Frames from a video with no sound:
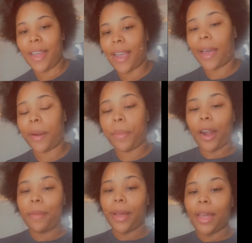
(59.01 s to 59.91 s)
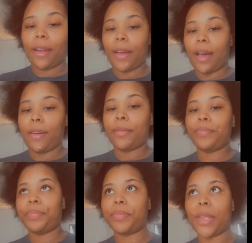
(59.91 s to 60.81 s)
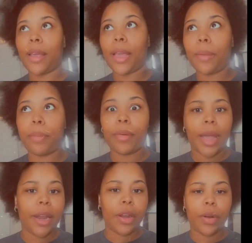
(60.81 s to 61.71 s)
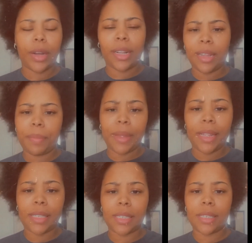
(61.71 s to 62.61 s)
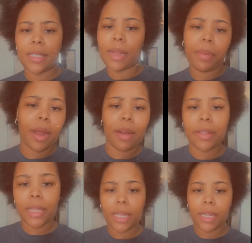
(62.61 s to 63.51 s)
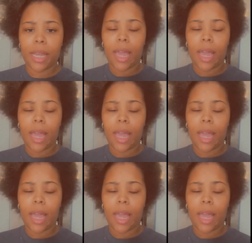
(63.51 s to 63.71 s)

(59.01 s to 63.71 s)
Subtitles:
Gotta part my hair out, braid it or clip it to separate everything,